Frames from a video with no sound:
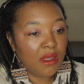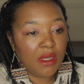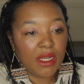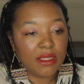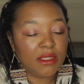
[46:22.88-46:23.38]

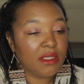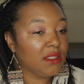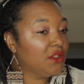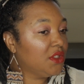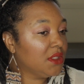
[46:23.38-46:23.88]
and I think
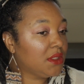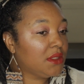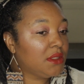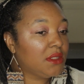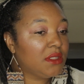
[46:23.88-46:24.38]
it's just
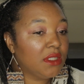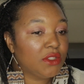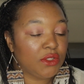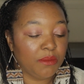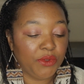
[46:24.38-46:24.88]

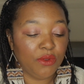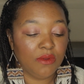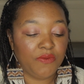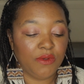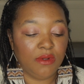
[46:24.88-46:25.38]
such a
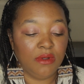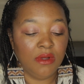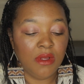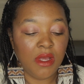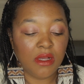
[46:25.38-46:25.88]
beautiful
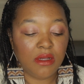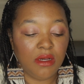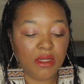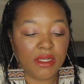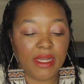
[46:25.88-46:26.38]

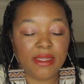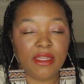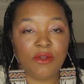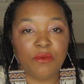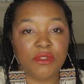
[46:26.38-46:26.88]
color that I
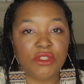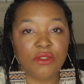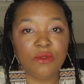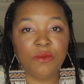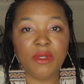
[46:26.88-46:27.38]
think would
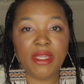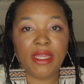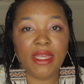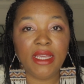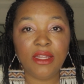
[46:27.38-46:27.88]
suit
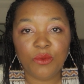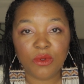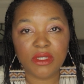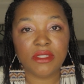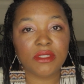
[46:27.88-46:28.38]

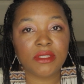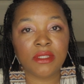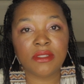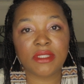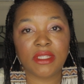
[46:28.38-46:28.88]
anyone's
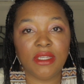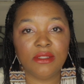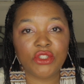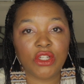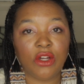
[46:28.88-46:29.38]

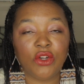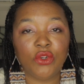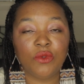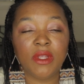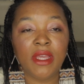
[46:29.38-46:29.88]
skin
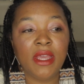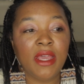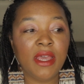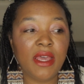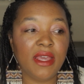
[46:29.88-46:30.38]
tone.
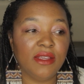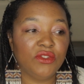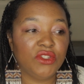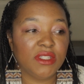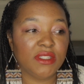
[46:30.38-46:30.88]

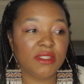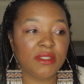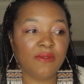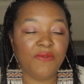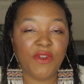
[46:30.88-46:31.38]
It's just
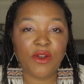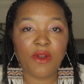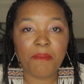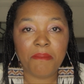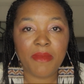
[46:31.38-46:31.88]

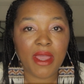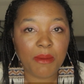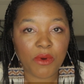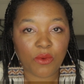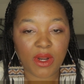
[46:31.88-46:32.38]
very
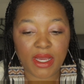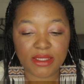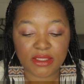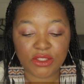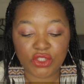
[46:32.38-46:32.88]

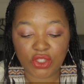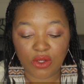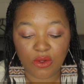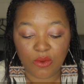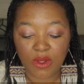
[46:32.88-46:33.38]
mesmerizing.
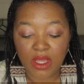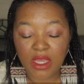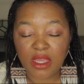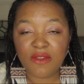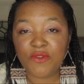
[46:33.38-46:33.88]
So
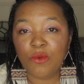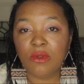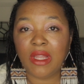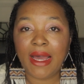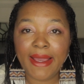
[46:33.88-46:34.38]
if
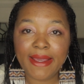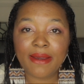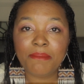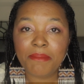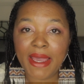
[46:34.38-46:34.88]
you
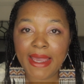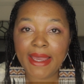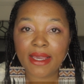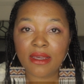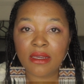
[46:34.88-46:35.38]
like
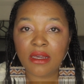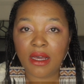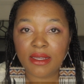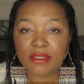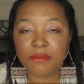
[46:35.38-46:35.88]
MAC
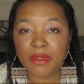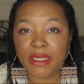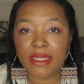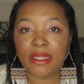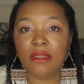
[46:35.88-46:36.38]

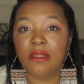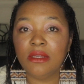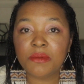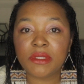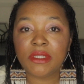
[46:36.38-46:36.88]
cosmetic
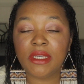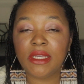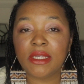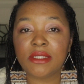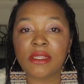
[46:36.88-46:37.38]

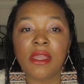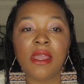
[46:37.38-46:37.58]
lipsticks,